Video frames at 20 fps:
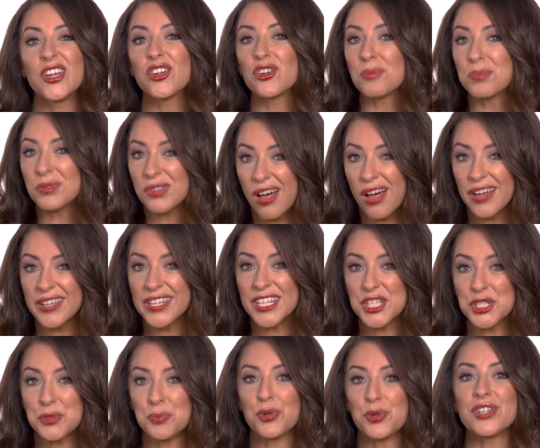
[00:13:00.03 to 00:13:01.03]
your blood
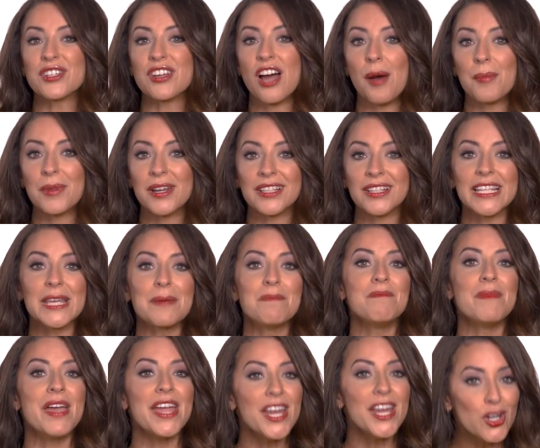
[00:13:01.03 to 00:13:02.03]
is predominantly
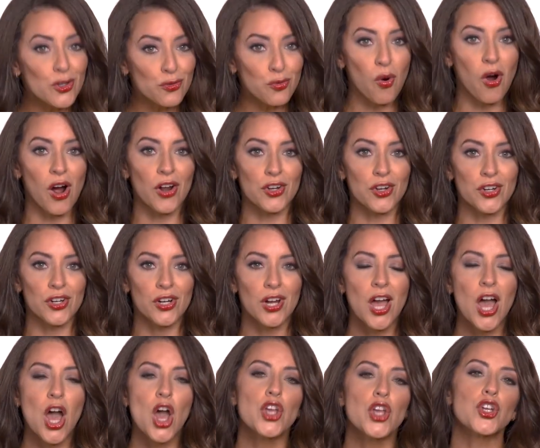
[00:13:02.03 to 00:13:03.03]
made of water,
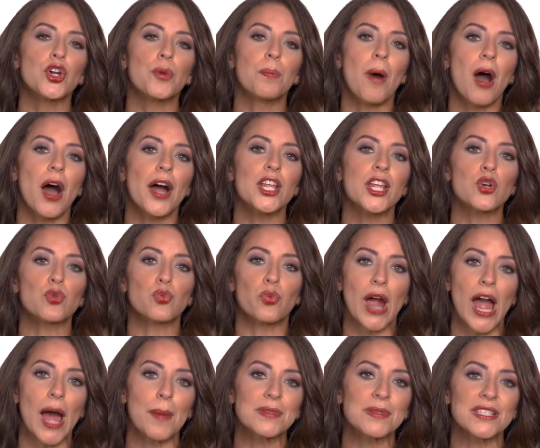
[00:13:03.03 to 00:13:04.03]
your body
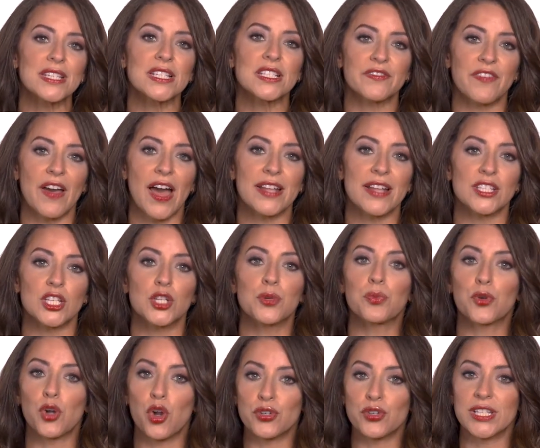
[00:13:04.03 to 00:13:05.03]
wraps these fats in
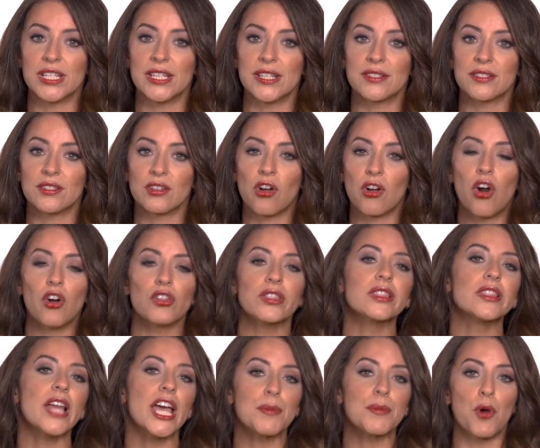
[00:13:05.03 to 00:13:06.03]
proteins called
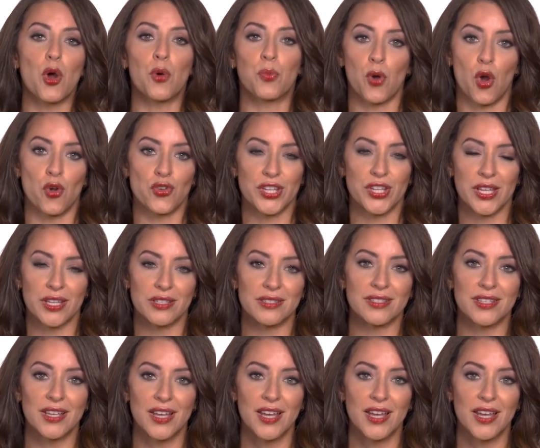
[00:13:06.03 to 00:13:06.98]
lipoproteins.